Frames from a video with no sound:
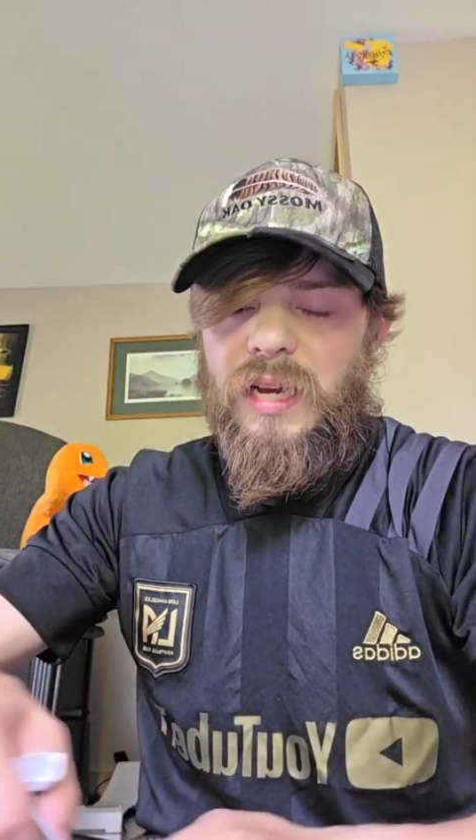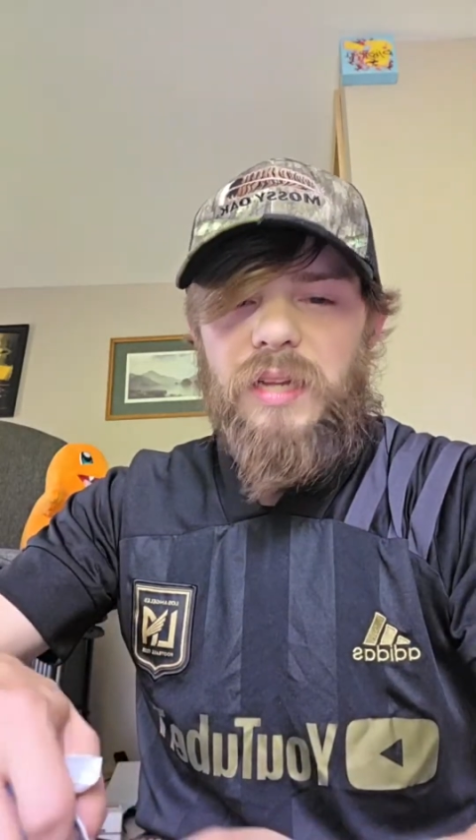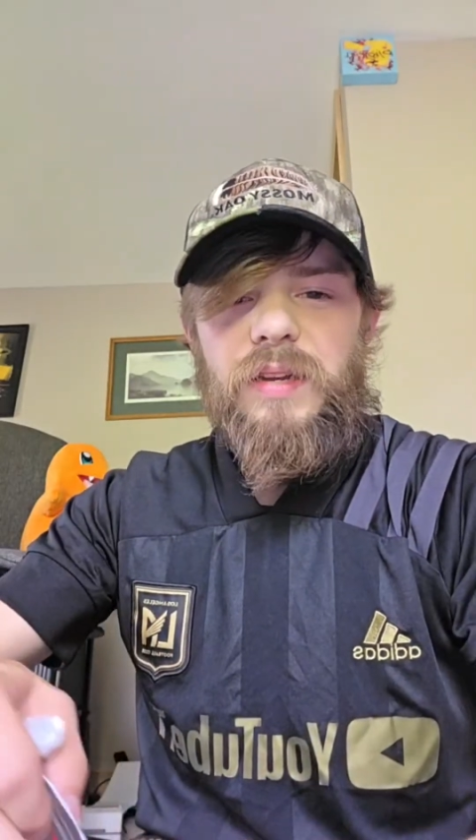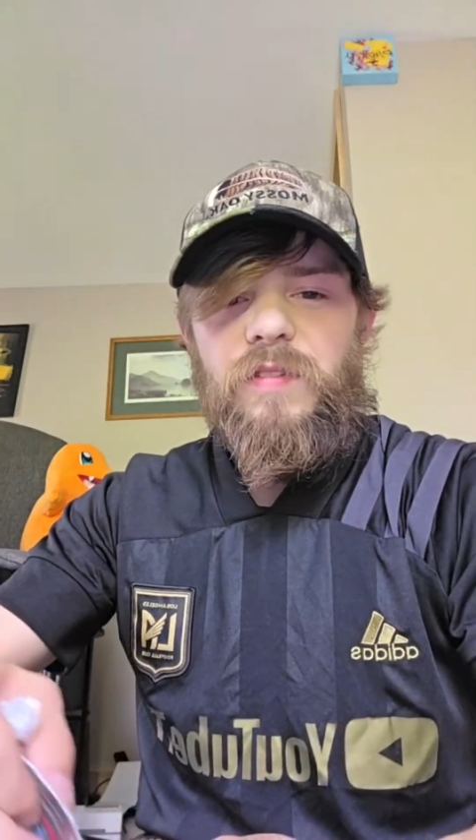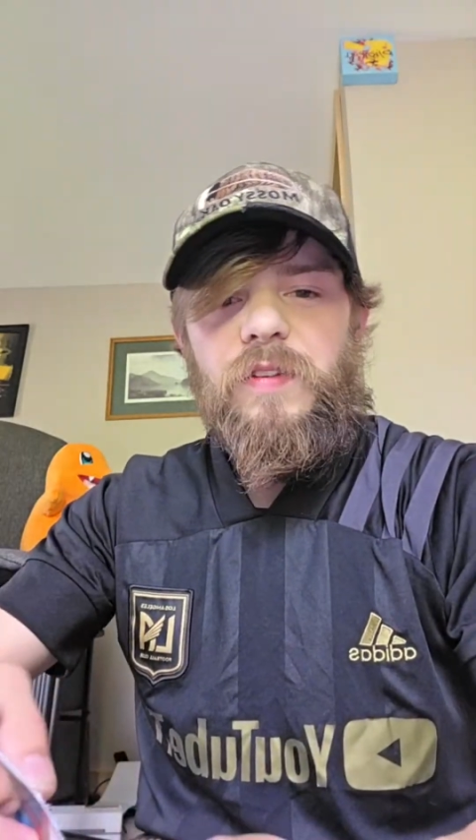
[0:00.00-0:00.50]
I
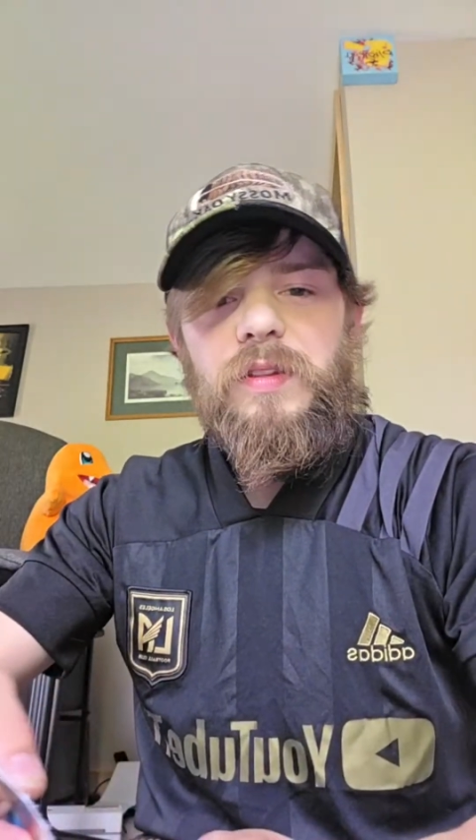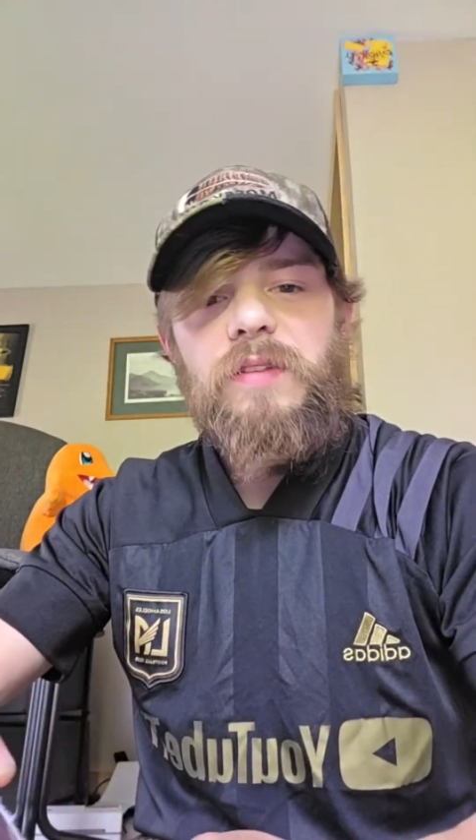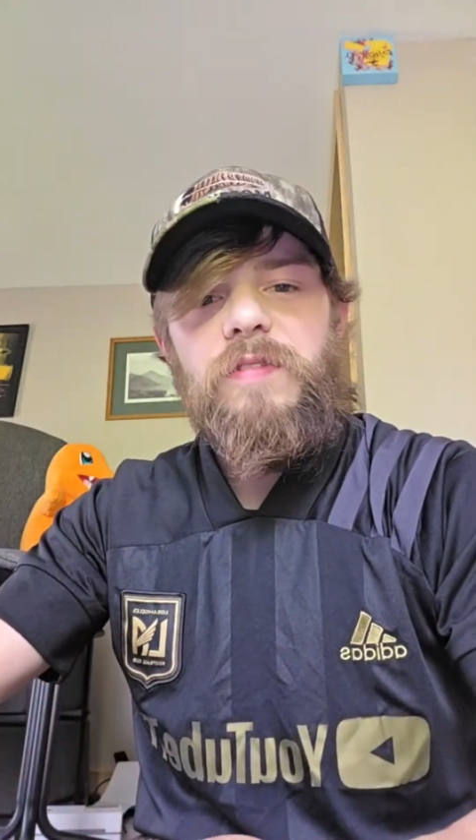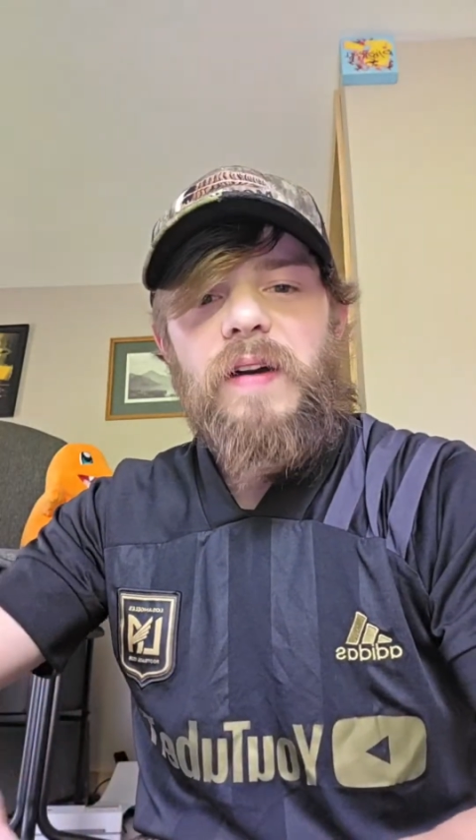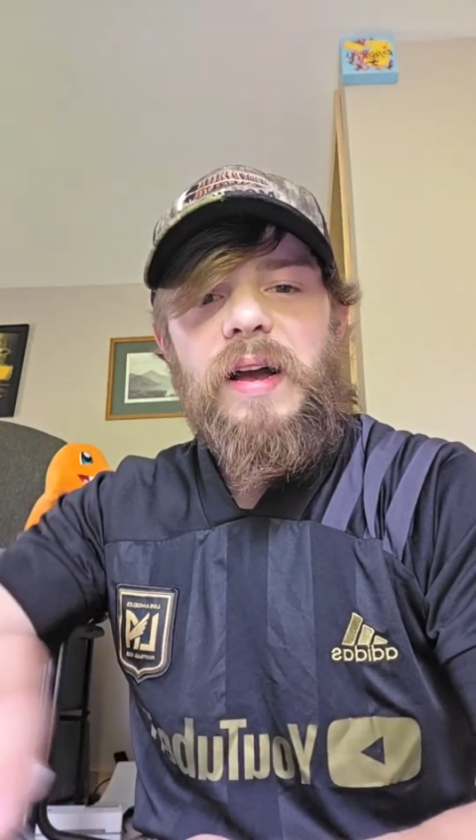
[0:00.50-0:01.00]
like
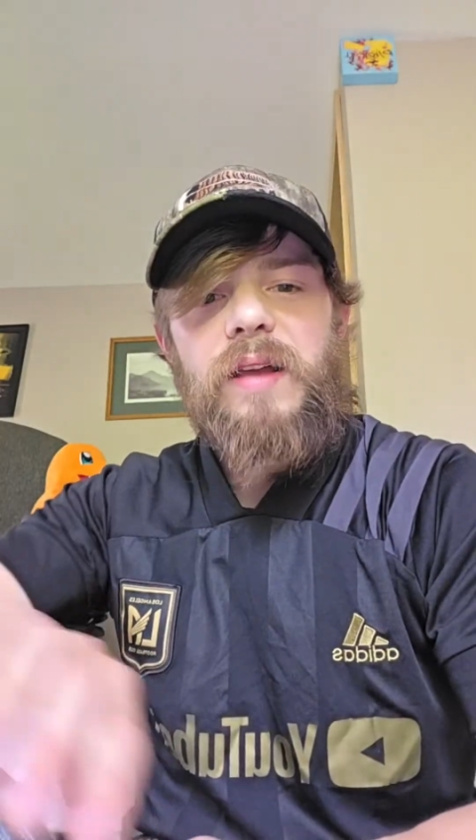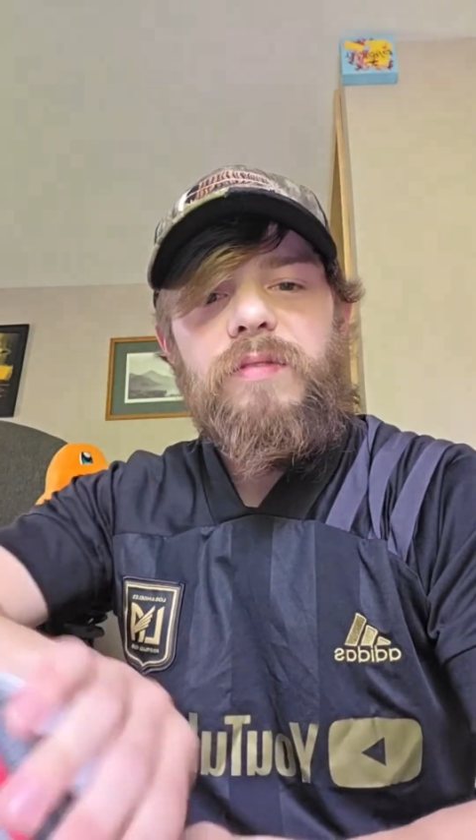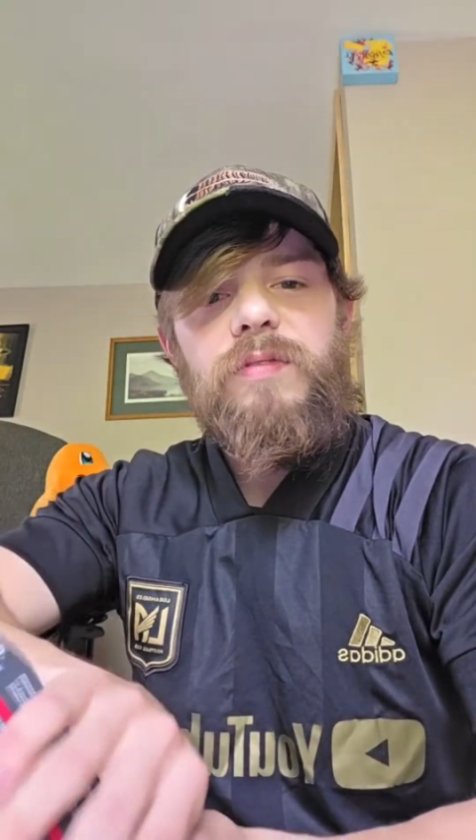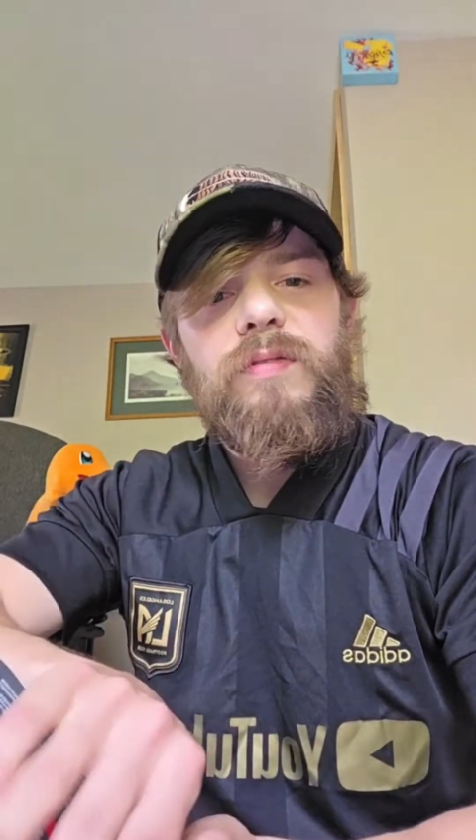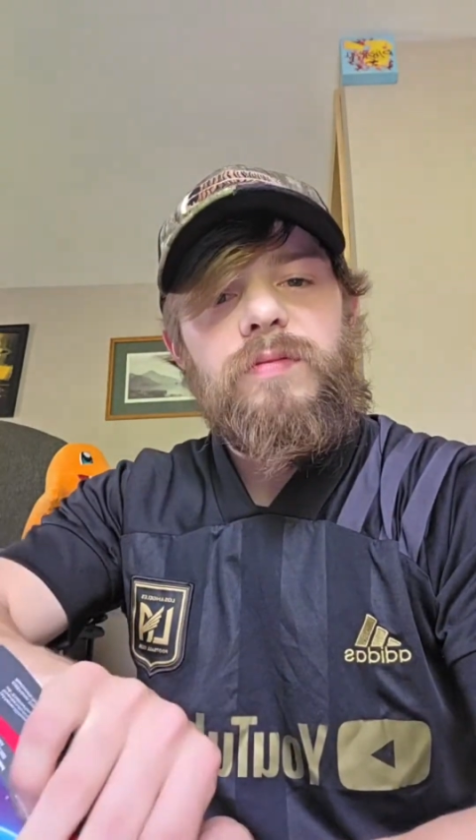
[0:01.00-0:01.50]

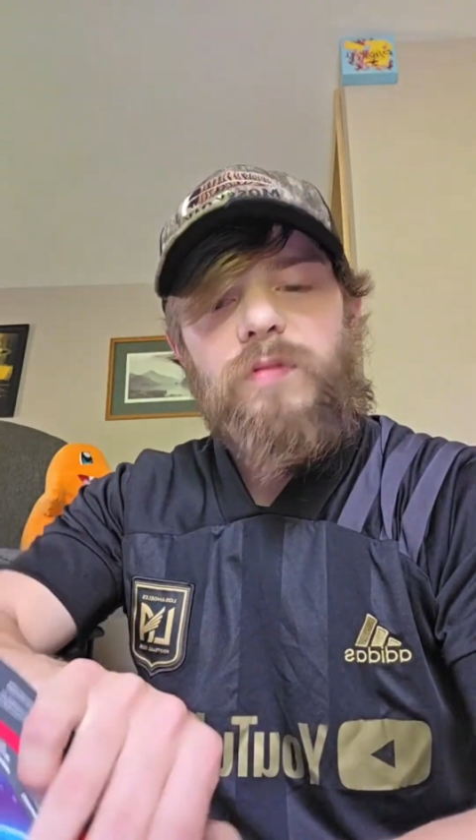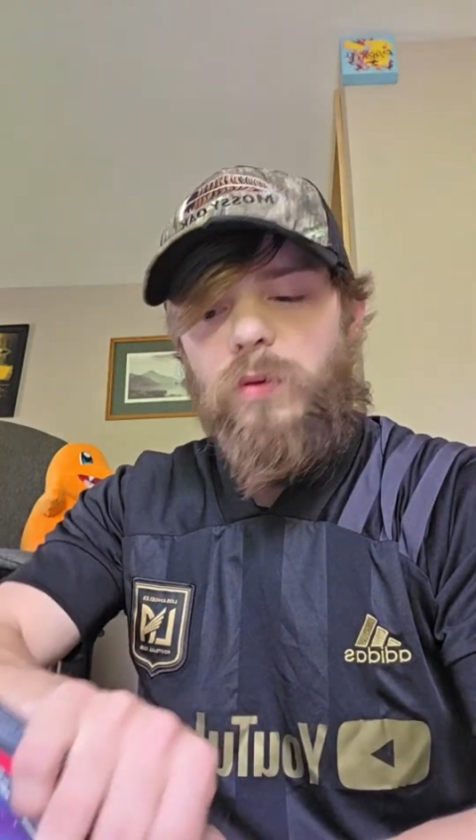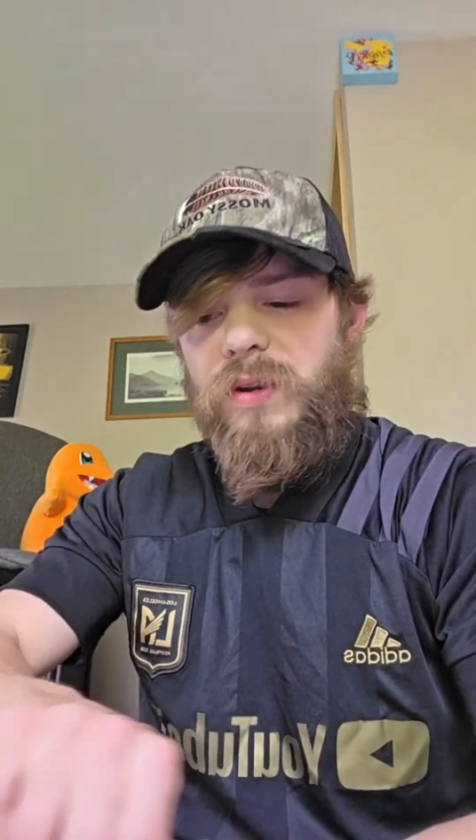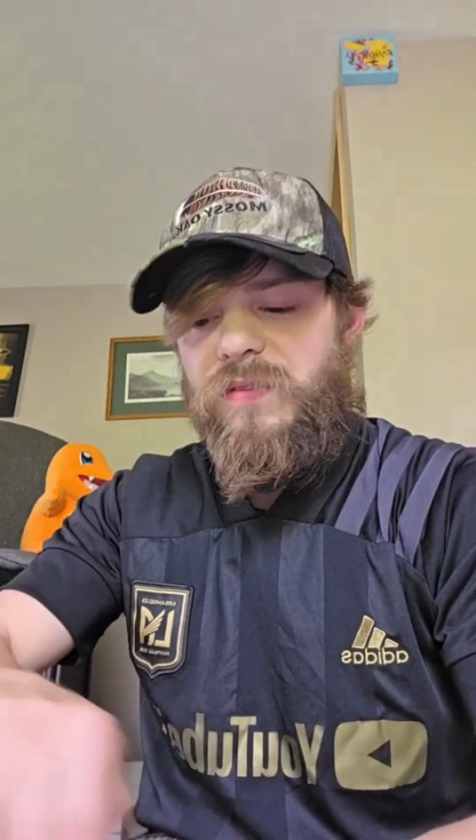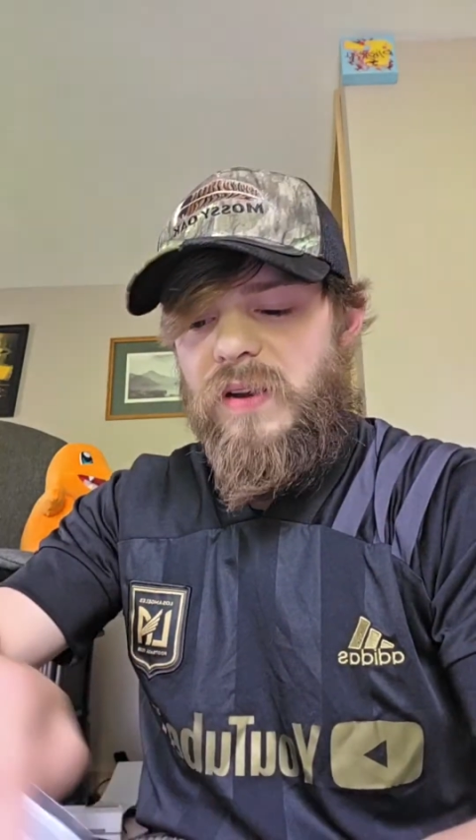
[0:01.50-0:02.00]

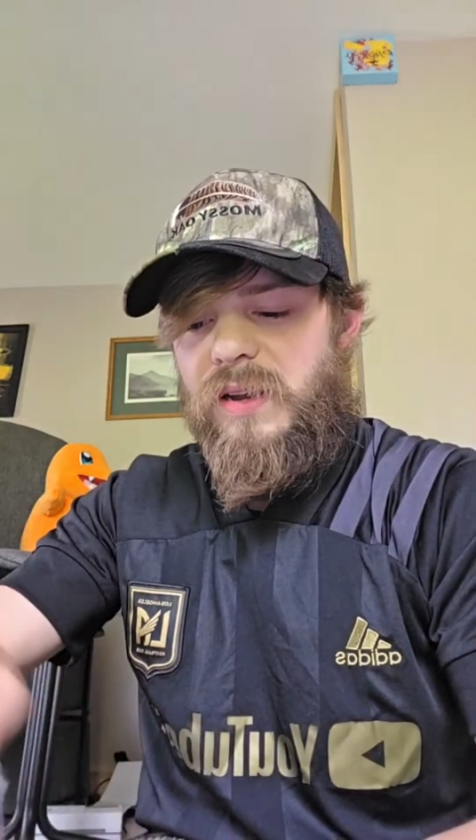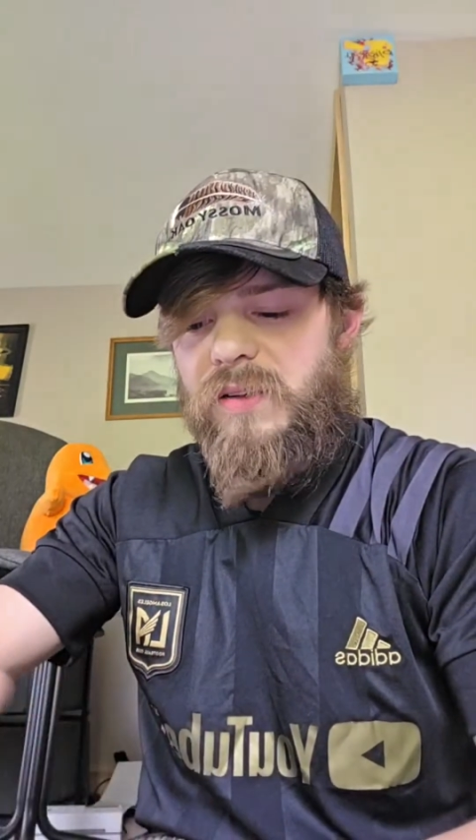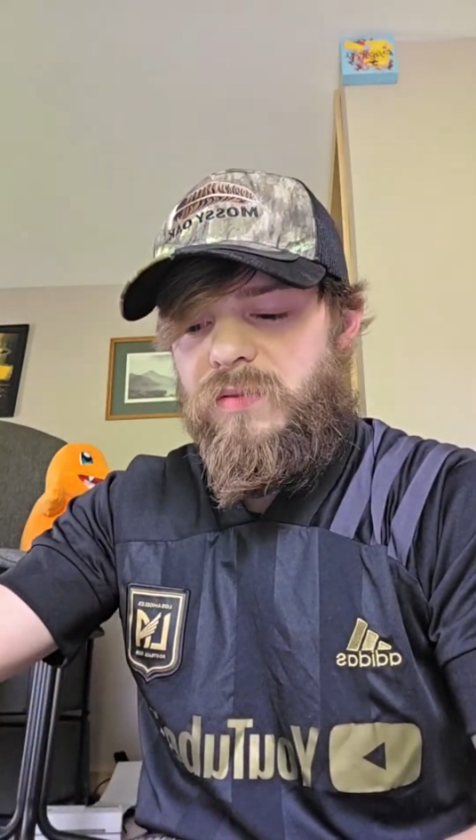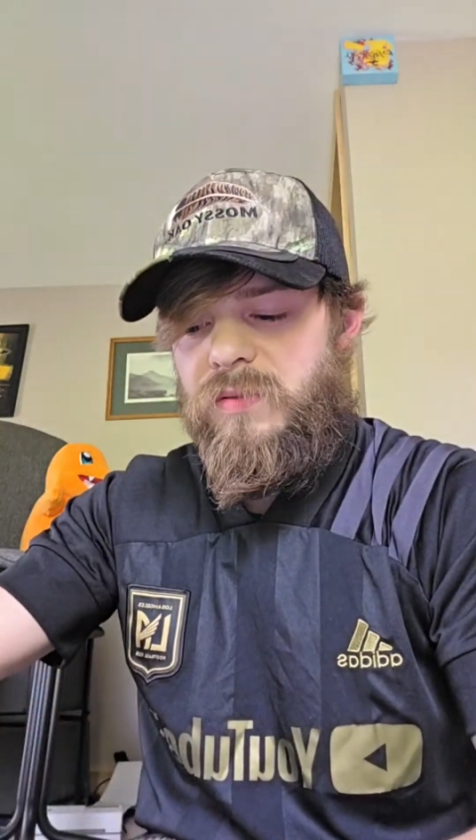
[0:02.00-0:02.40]
55-45